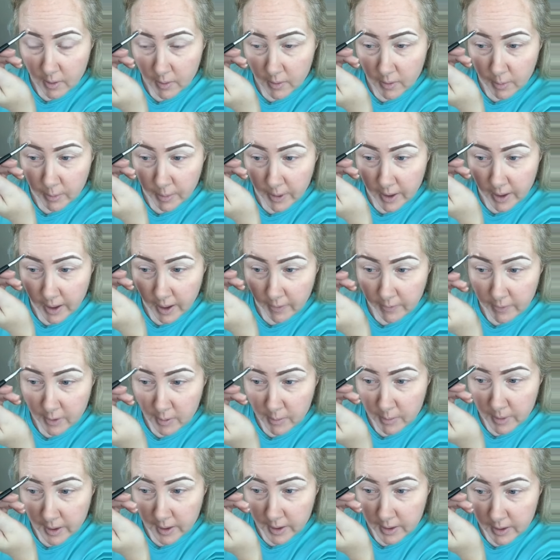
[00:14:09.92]
Repeat after
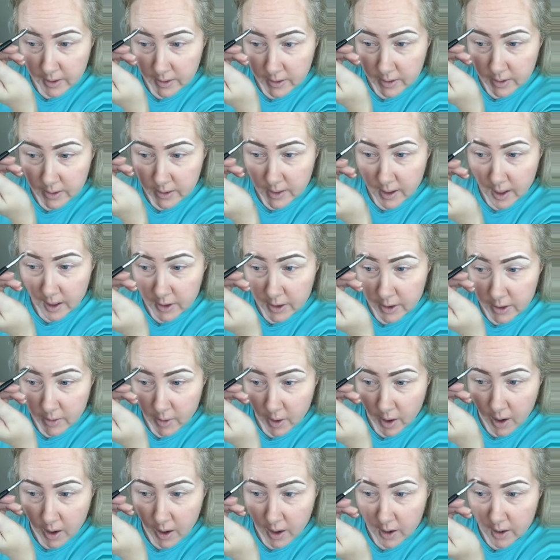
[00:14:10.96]
me, this is not too
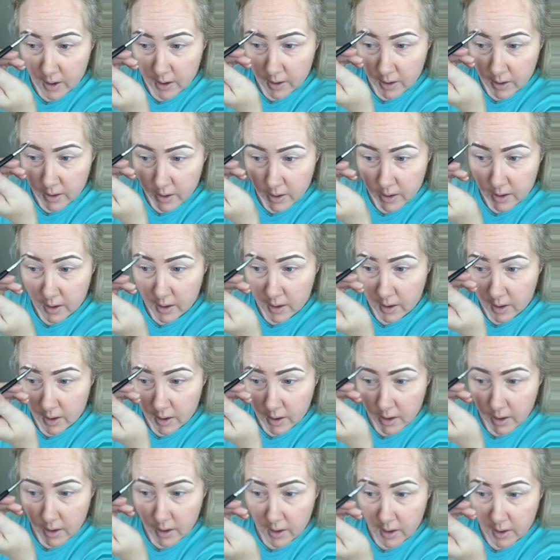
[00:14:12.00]
hard,
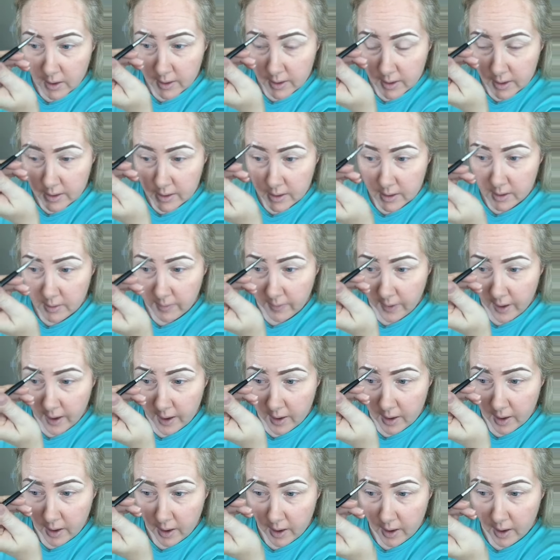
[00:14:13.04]
this is
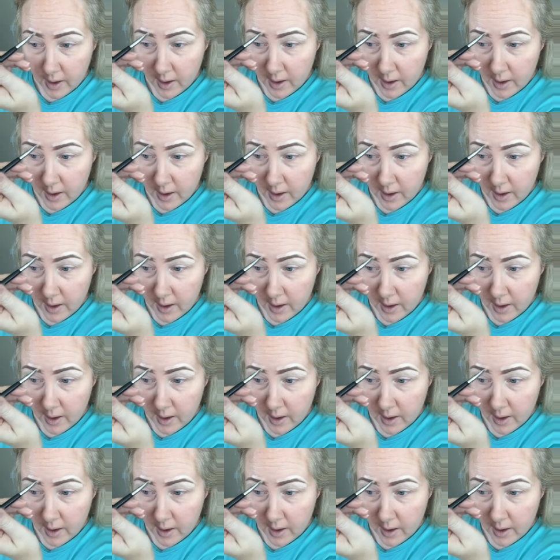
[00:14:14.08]
fun.